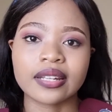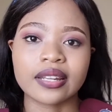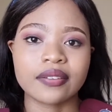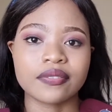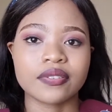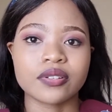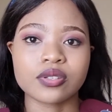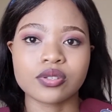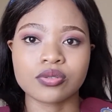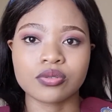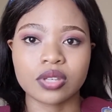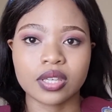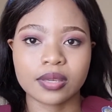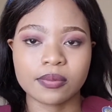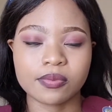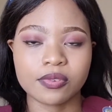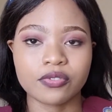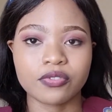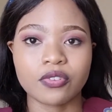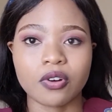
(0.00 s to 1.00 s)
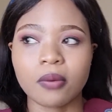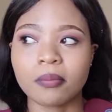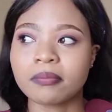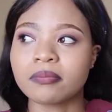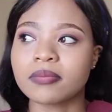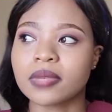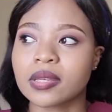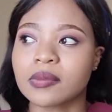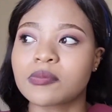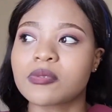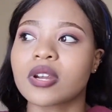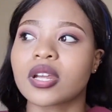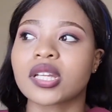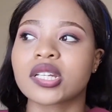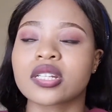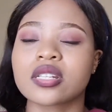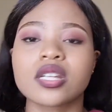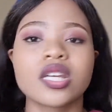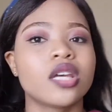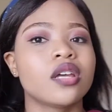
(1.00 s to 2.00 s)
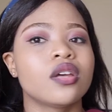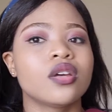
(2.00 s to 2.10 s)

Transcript: levels to keep you from being pregnant.